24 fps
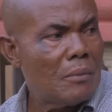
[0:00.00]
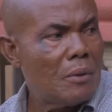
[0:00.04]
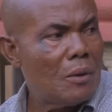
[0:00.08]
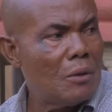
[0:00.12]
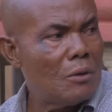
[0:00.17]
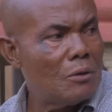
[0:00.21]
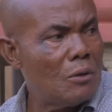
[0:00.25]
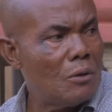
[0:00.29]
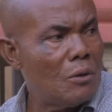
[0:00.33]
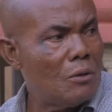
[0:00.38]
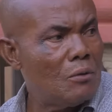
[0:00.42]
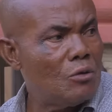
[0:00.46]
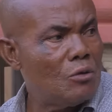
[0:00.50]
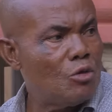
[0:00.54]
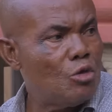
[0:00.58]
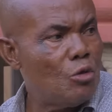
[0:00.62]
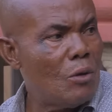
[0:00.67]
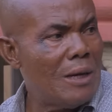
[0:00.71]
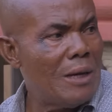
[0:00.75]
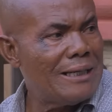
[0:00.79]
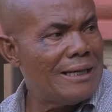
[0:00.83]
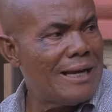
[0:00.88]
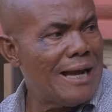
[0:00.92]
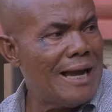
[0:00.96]
Oh, no,
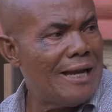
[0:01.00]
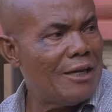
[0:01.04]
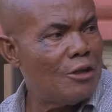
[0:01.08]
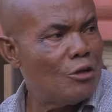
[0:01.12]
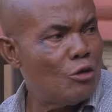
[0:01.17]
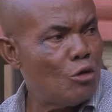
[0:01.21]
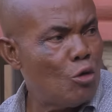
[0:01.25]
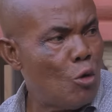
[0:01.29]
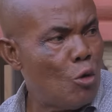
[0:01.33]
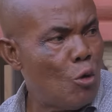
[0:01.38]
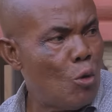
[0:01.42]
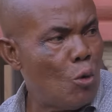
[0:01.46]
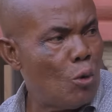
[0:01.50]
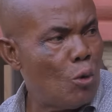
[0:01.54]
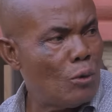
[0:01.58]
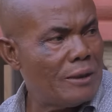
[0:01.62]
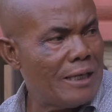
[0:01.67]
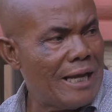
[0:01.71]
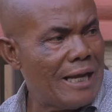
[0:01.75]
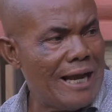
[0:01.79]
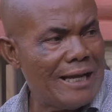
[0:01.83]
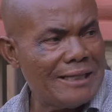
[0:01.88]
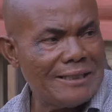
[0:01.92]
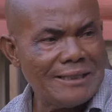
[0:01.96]
you and I know
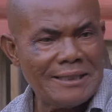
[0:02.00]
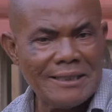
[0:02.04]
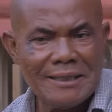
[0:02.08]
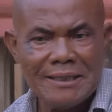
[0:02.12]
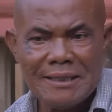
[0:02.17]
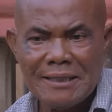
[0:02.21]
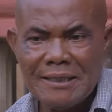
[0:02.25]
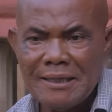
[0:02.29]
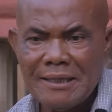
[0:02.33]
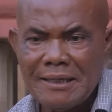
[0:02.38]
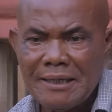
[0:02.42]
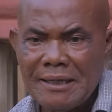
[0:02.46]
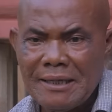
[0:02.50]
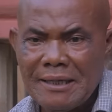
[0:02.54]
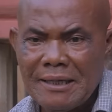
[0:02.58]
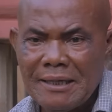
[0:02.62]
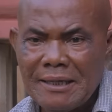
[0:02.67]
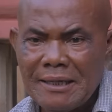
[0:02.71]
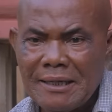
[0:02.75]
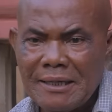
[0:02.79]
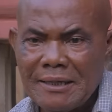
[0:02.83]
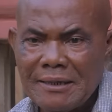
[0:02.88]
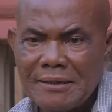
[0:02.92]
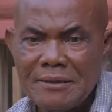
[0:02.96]
that
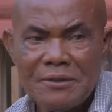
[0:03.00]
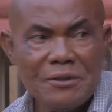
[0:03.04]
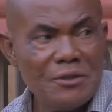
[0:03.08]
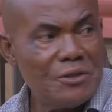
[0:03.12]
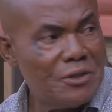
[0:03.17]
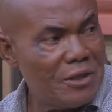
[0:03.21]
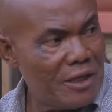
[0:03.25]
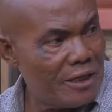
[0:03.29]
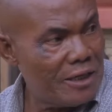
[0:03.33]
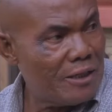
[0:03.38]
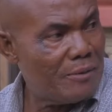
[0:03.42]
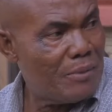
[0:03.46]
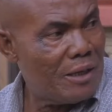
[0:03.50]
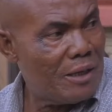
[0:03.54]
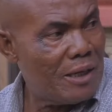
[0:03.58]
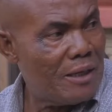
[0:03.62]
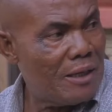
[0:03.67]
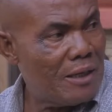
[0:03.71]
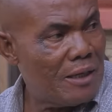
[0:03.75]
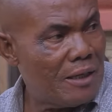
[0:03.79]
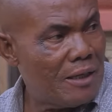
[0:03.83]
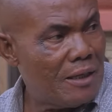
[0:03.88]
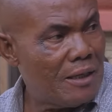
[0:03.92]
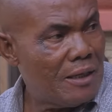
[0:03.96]
Nzerbe,
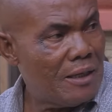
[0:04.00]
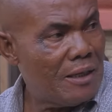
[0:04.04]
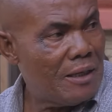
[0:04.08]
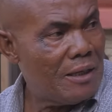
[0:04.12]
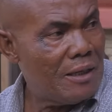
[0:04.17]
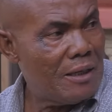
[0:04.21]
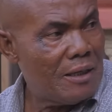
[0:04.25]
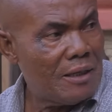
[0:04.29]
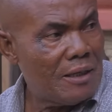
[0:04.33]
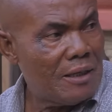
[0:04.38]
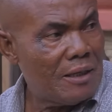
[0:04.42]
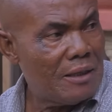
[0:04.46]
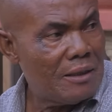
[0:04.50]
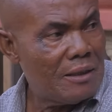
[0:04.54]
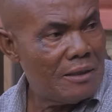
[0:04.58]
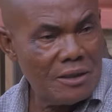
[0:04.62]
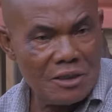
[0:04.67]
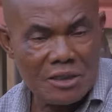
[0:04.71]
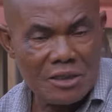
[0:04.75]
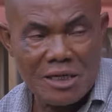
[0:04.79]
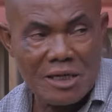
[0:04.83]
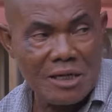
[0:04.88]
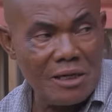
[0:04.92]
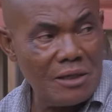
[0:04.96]

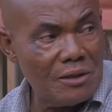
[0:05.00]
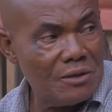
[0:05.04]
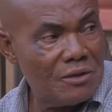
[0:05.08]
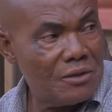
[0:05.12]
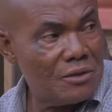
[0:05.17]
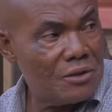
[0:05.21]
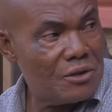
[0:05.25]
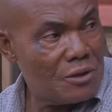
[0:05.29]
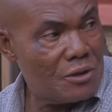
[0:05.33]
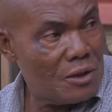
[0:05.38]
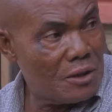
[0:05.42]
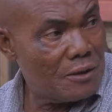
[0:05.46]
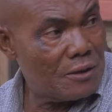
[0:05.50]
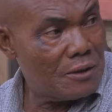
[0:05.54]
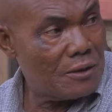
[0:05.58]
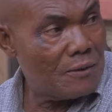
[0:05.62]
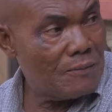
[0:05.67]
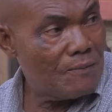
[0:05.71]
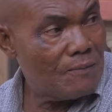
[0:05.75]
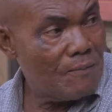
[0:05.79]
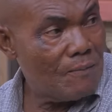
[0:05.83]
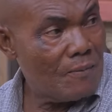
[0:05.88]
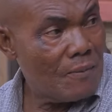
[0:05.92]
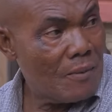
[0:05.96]
the second son,
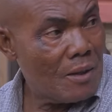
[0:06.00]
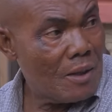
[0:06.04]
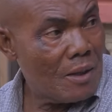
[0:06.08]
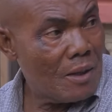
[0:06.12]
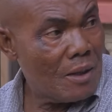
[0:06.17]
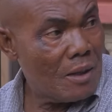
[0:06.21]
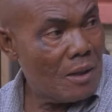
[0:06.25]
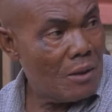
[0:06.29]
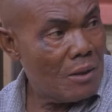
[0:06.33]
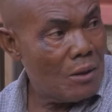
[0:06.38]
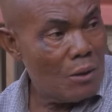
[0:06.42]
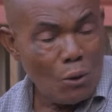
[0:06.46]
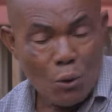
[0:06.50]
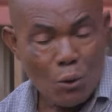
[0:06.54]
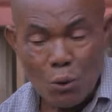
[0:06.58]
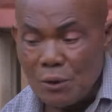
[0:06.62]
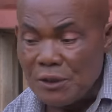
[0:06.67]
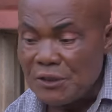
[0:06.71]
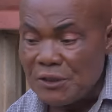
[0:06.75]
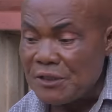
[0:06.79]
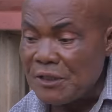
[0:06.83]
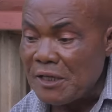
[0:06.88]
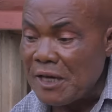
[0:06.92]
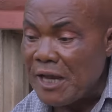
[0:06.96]
who
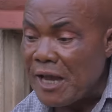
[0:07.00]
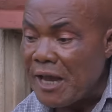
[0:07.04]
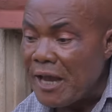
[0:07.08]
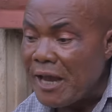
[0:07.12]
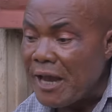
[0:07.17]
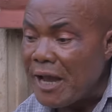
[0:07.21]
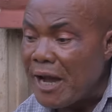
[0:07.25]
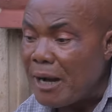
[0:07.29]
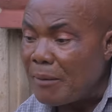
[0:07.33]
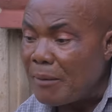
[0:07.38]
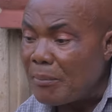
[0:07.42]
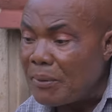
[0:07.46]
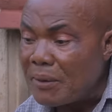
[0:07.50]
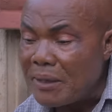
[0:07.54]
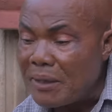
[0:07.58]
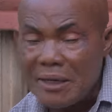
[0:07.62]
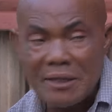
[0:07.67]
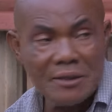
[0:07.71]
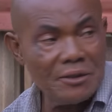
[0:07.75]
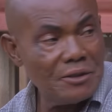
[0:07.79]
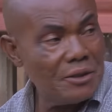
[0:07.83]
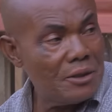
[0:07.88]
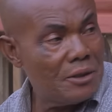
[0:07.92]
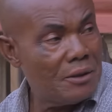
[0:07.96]
is the heir
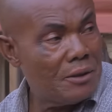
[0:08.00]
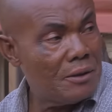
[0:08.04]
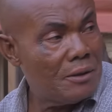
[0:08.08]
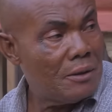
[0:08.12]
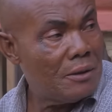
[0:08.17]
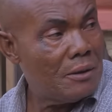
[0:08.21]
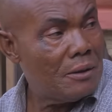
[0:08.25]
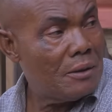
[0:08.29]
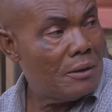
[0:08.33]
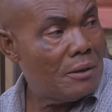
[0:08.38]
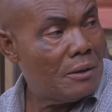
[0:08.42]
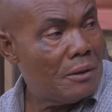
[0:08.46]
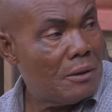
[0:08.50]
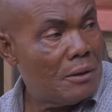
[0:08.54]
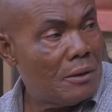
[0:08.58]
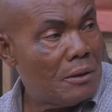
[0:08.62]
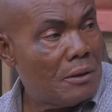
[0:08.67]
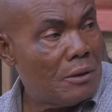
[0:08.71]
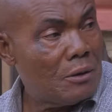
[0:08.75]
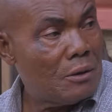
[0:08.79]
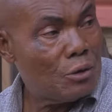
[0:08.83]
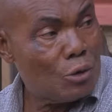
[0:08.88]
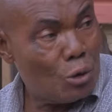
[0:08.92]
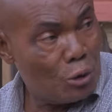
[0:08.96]
apparent
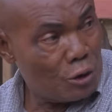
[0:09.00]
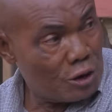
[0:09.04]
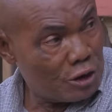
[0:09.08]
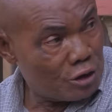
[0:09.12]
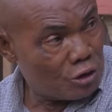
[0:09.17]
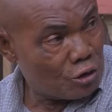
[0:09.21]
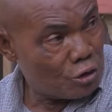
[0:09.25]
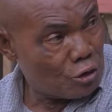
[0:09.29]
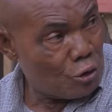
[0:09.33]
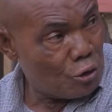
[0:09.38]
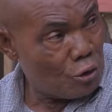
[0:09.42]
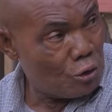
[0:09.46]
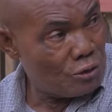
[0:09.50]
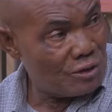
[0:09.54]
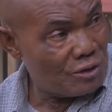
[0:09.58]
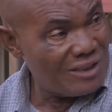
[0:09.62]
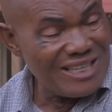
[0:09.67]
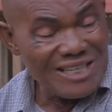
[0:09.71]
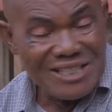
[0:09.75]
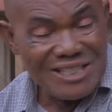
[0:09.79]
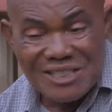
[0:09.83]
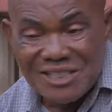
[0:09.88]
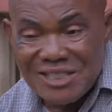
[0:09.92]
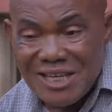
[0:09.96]
to the throne,
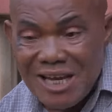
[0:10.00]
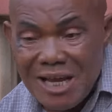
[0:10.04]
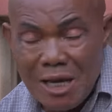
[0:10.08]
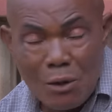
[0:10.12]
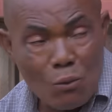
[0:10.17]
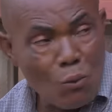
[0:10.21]
needs a